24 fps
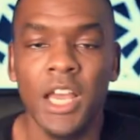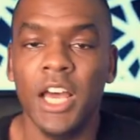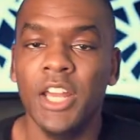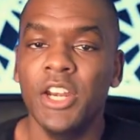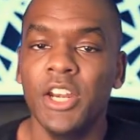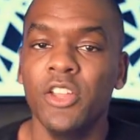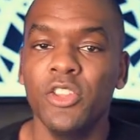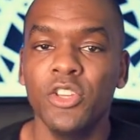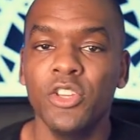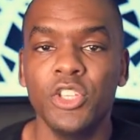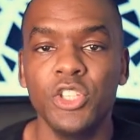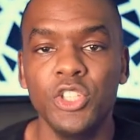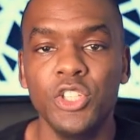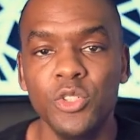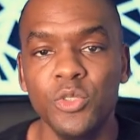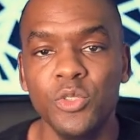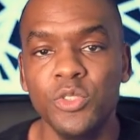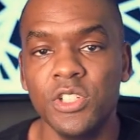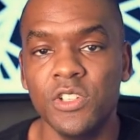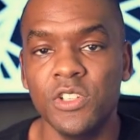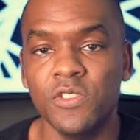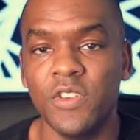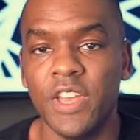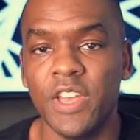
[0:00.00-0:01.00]
Another
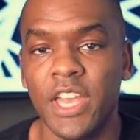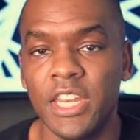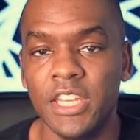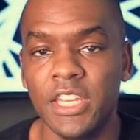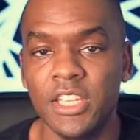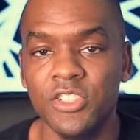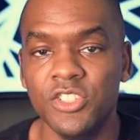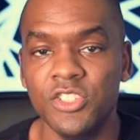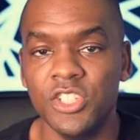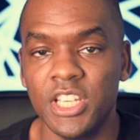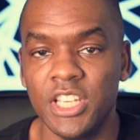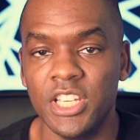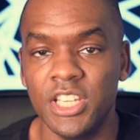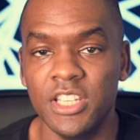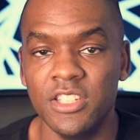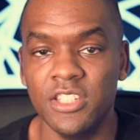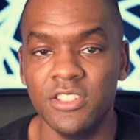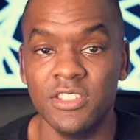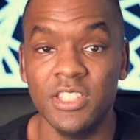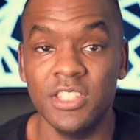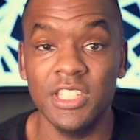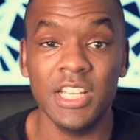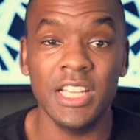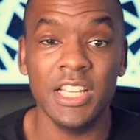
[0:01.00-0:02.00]
huge advantage
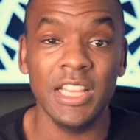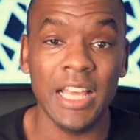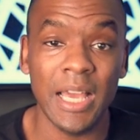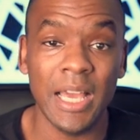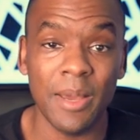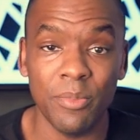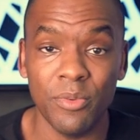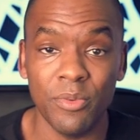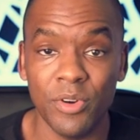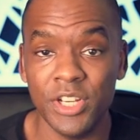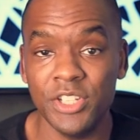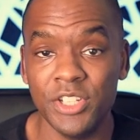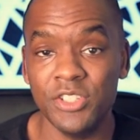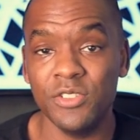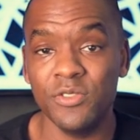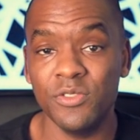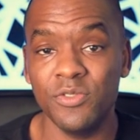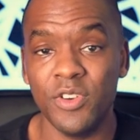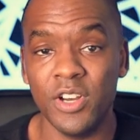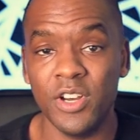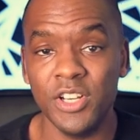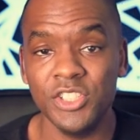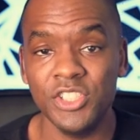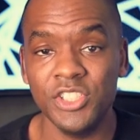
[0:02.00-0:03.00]
is the collaboration
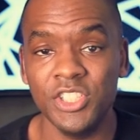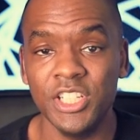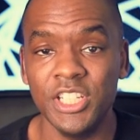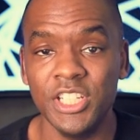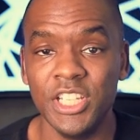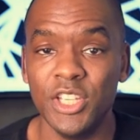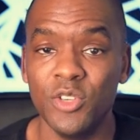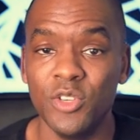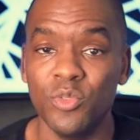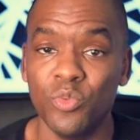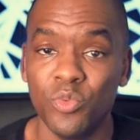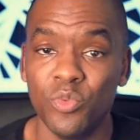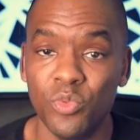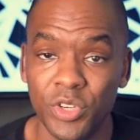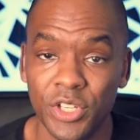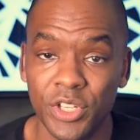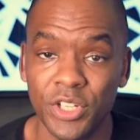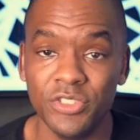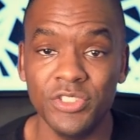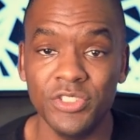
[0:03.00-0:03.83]
function in real